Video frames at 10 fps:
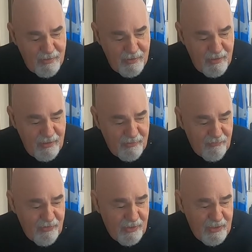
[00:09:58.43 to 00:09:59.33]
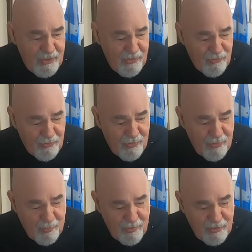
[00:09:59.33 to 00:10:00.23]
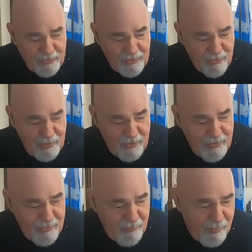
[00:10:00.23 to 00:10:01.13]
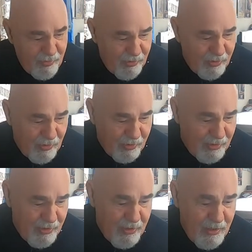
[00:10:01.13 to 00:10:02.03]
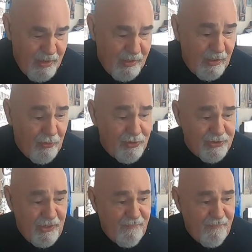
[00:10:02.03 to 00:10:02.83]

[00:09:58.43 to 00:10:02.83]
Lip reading: They really know what they're doing, Brew York. You get loads of